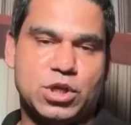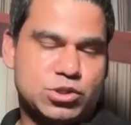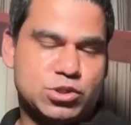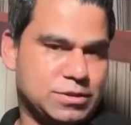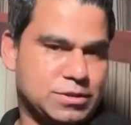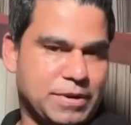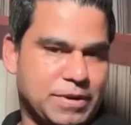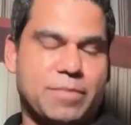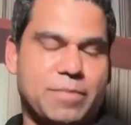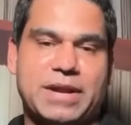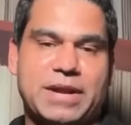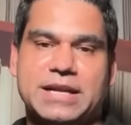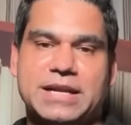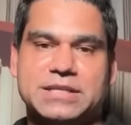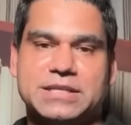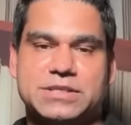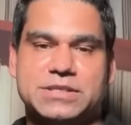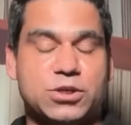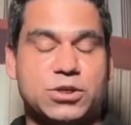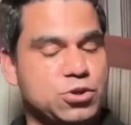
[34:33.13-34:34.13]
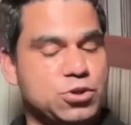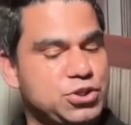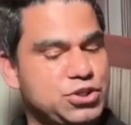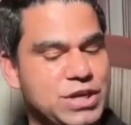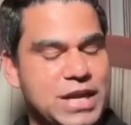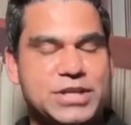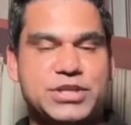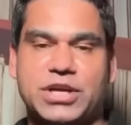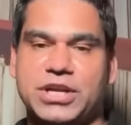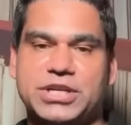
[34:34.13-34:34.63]
So the bottom line is, it could
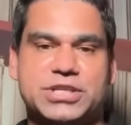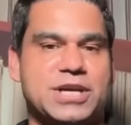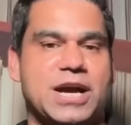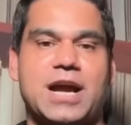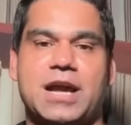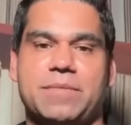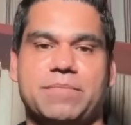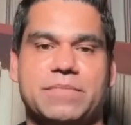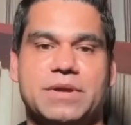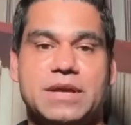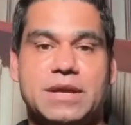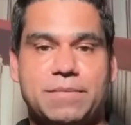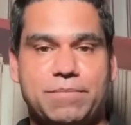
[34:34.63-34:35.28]
change any time.